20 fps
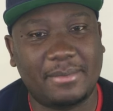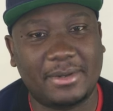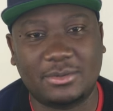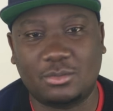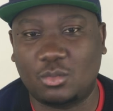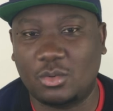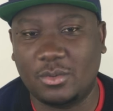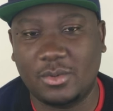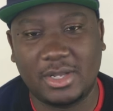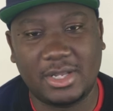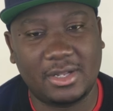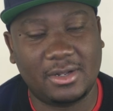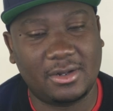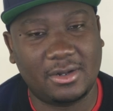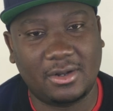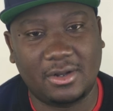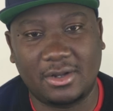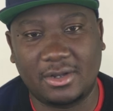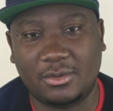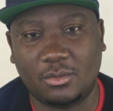but we were
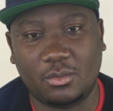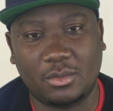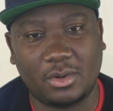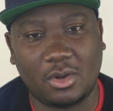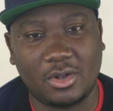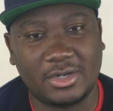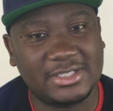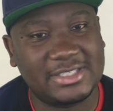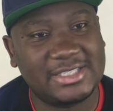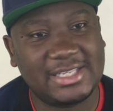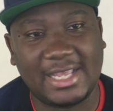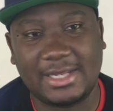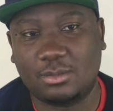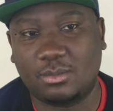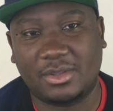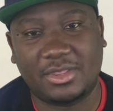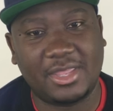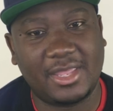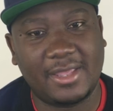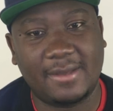on, uh, on set
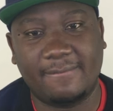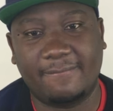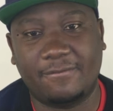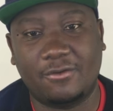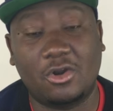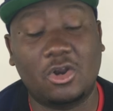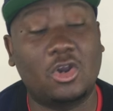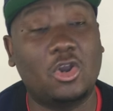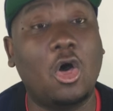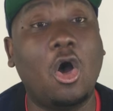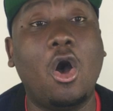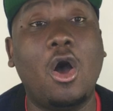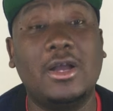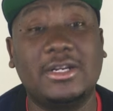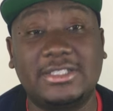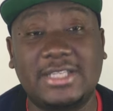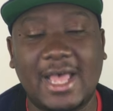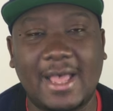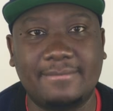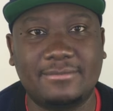with him for a
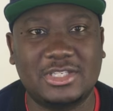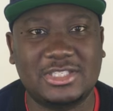long time,